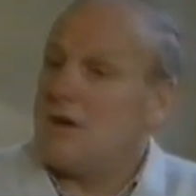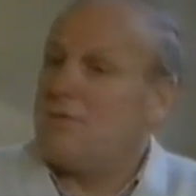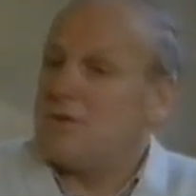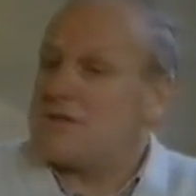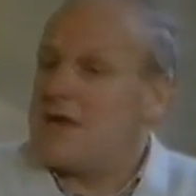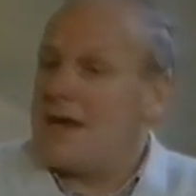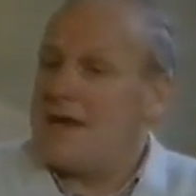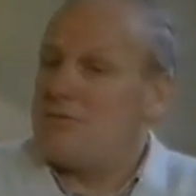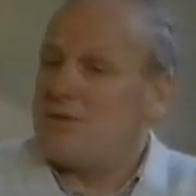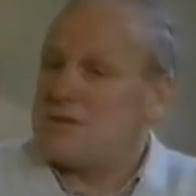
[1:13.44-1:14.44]
So I'm not
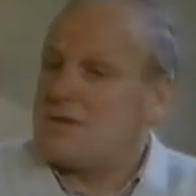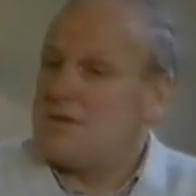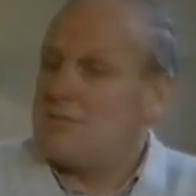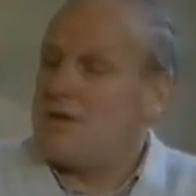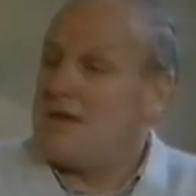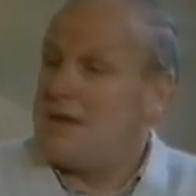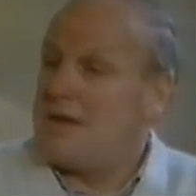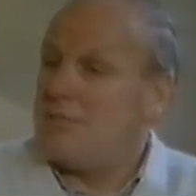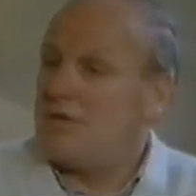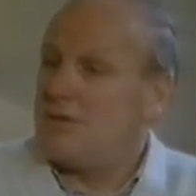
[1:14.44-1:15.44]
saying anybody's going to be
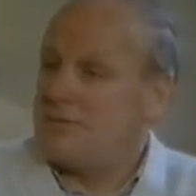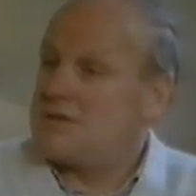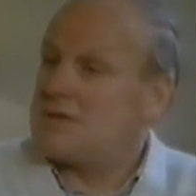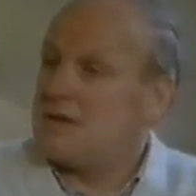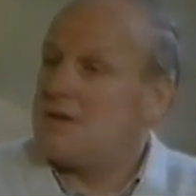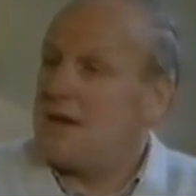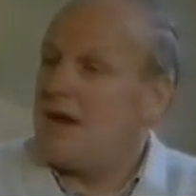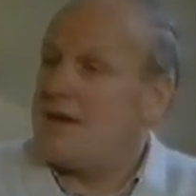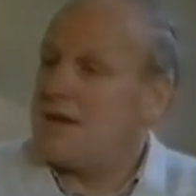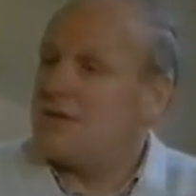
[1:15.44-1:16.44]
there, but obviously the
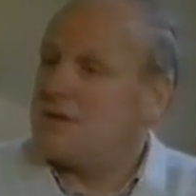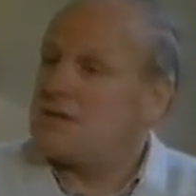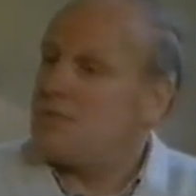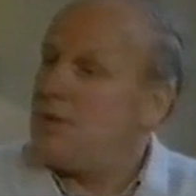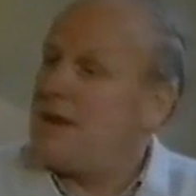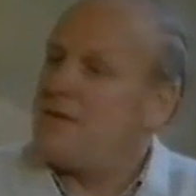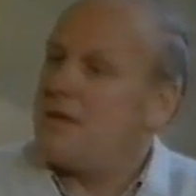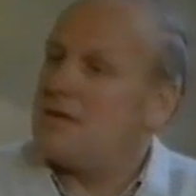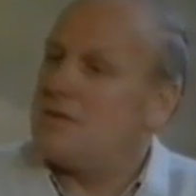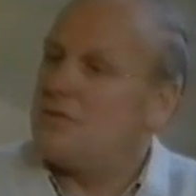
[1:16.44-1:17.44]
idea is to
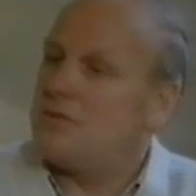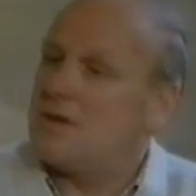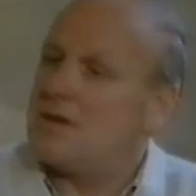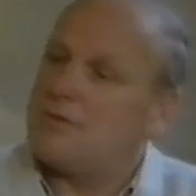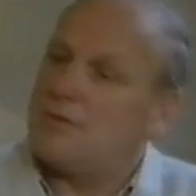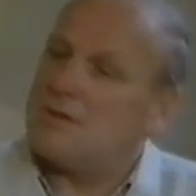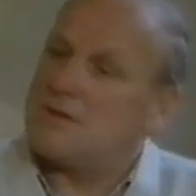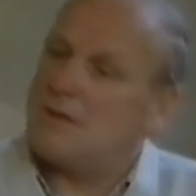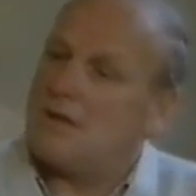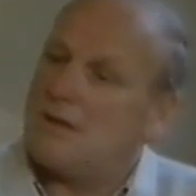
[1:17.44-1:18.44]
blend that youth and
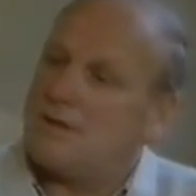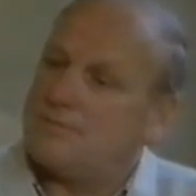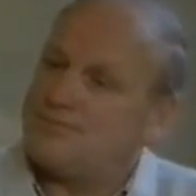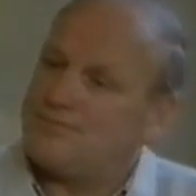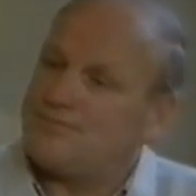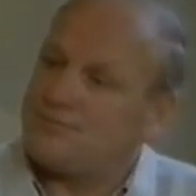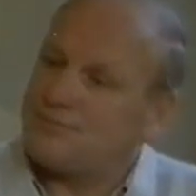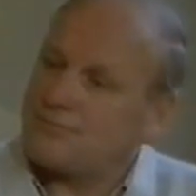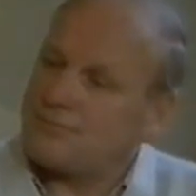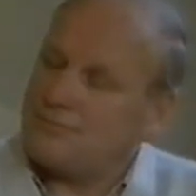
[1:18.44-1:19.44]
experience together.
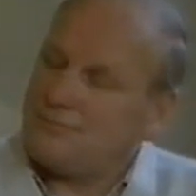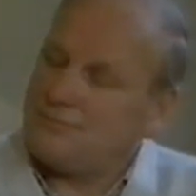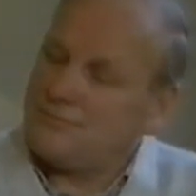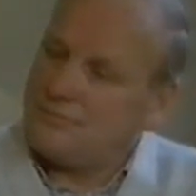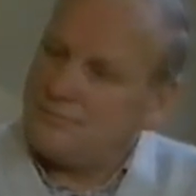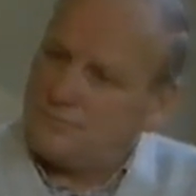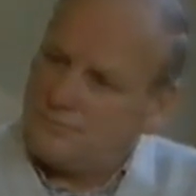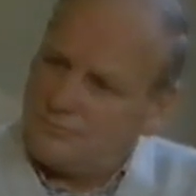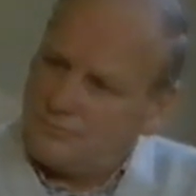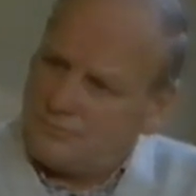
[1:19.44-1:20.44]
Being very honest, do
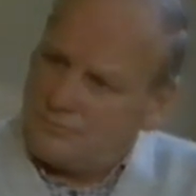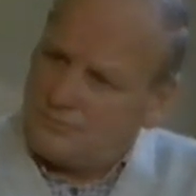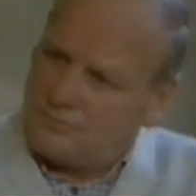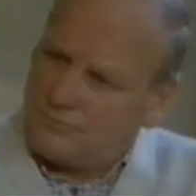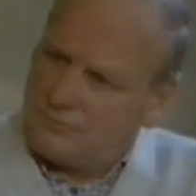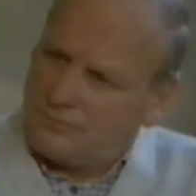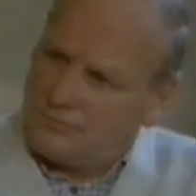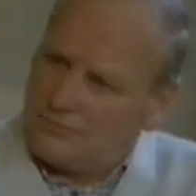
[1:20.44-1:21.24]
you think there is